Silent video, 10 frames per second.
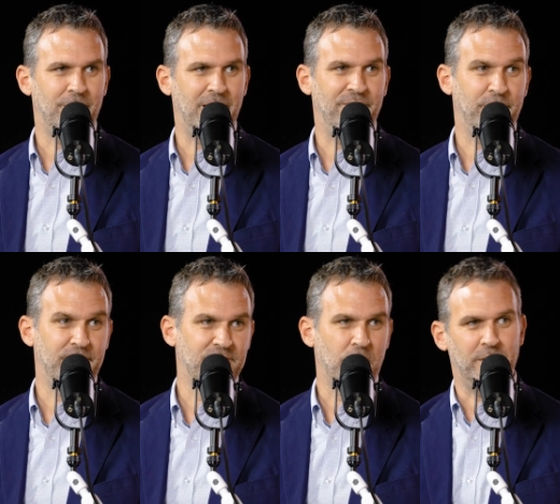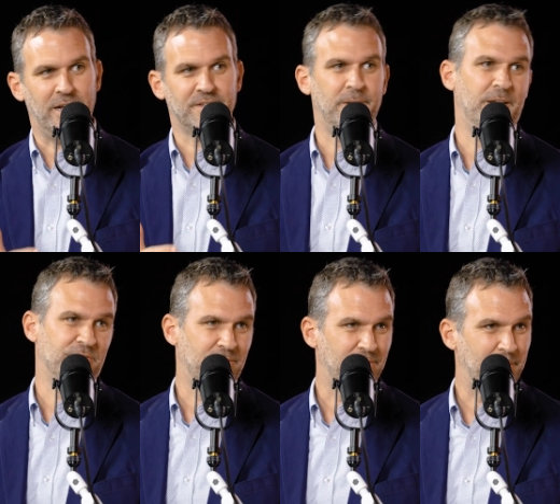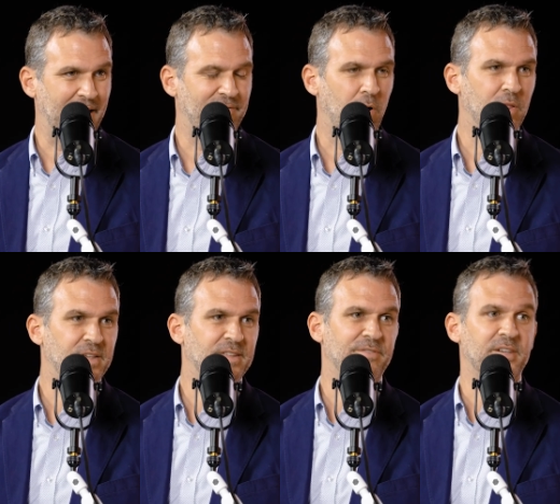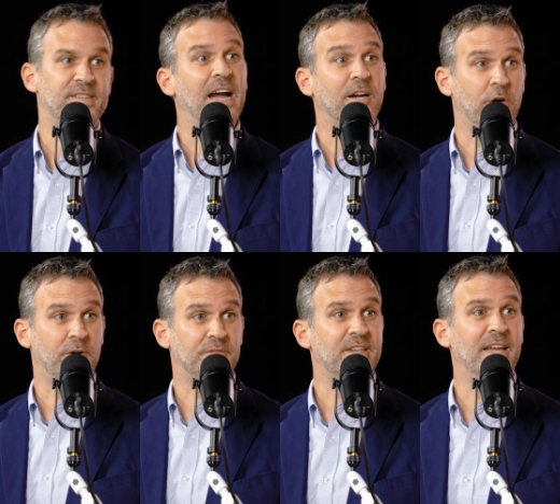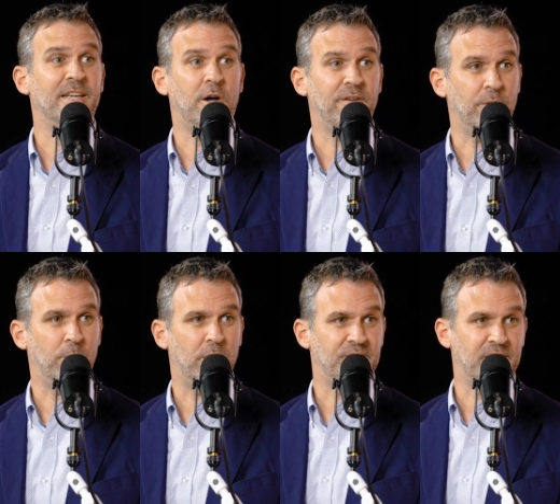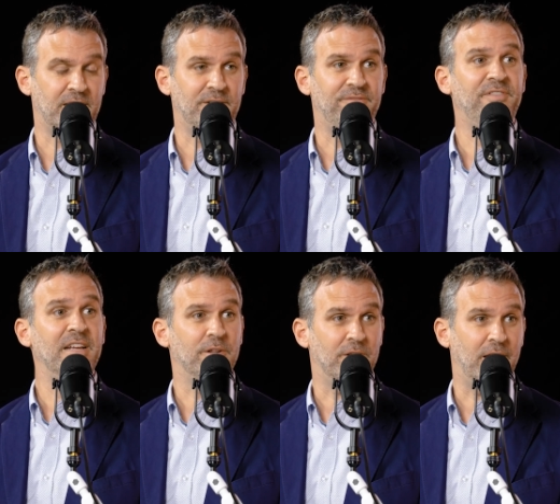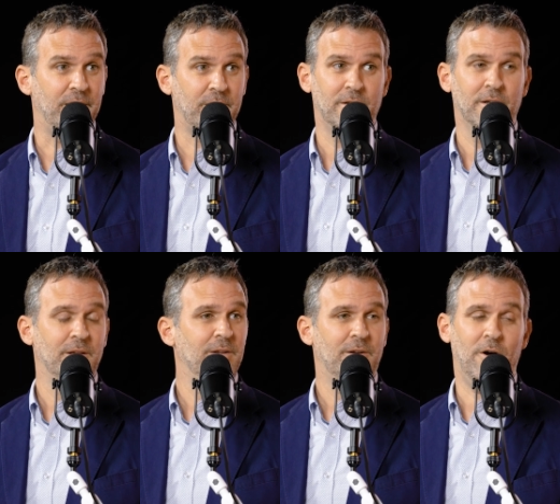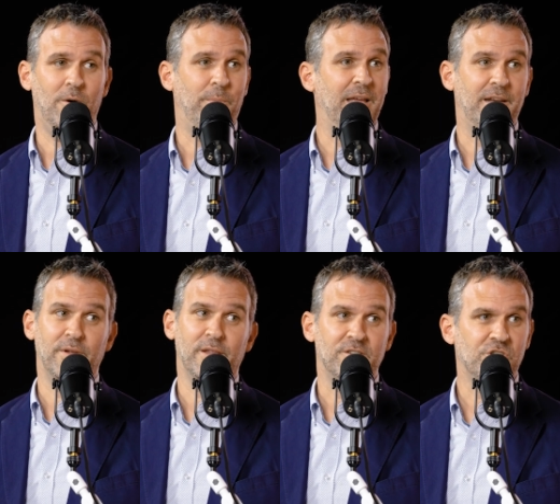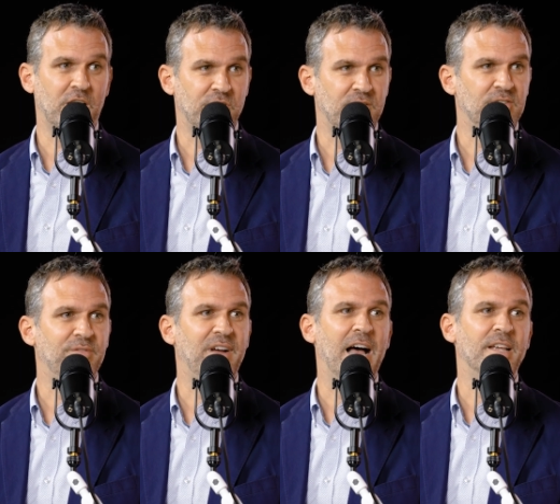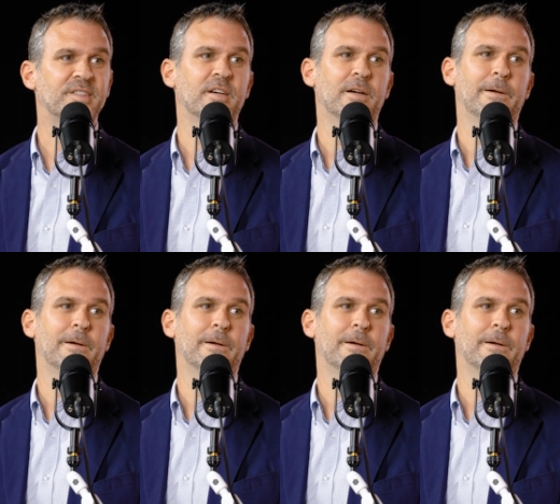everything's going exponential, and we have all these different tech curves taking off at once, and it can feel like, oh man, everything's changing so fast.